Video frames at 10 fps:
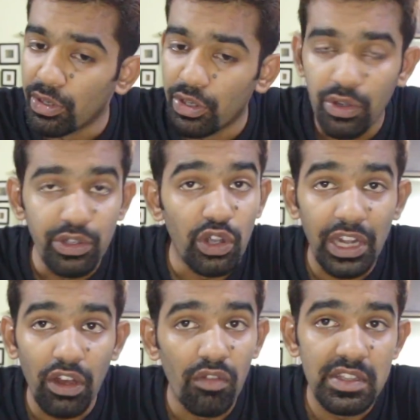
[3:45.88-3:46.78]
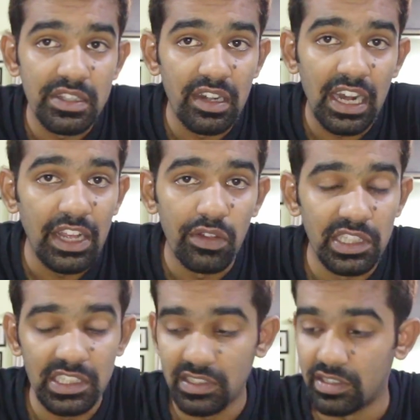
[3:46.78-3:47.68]
You can always rely on
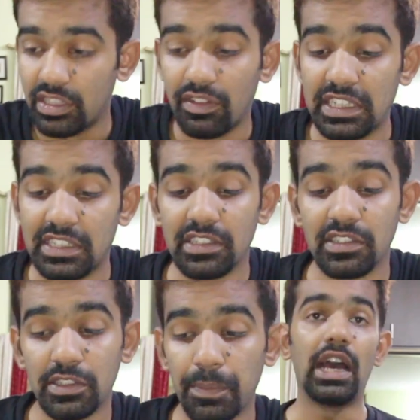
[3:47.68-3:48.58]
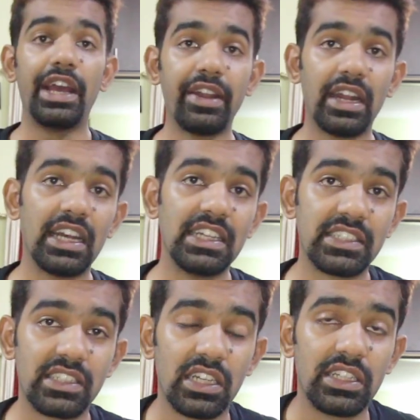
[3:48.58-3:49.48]
these devices. I
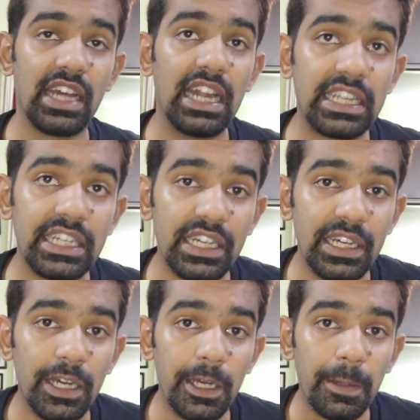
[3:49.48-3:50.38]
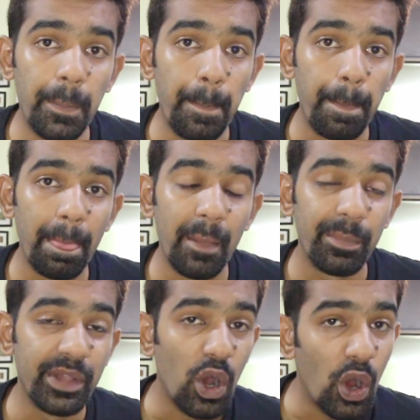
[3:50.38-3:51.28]
realized that
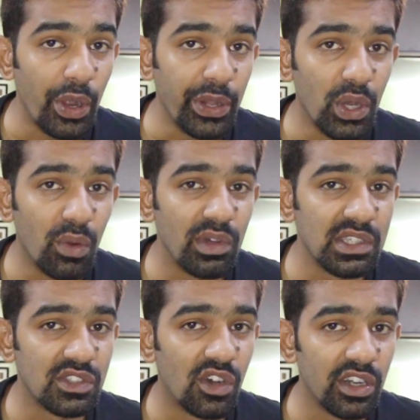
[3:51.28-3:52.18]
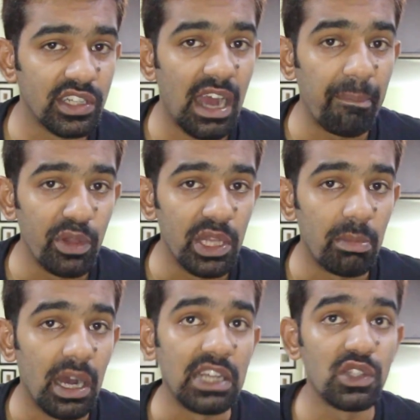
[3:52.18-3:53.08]
the audio was not up to the
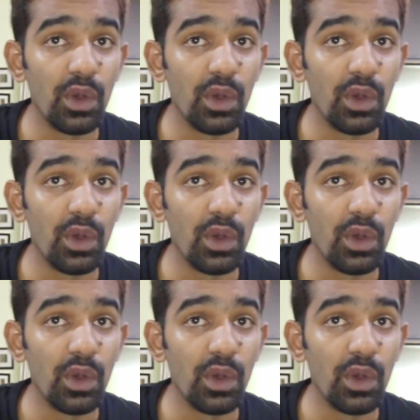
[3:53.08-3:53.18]
mark,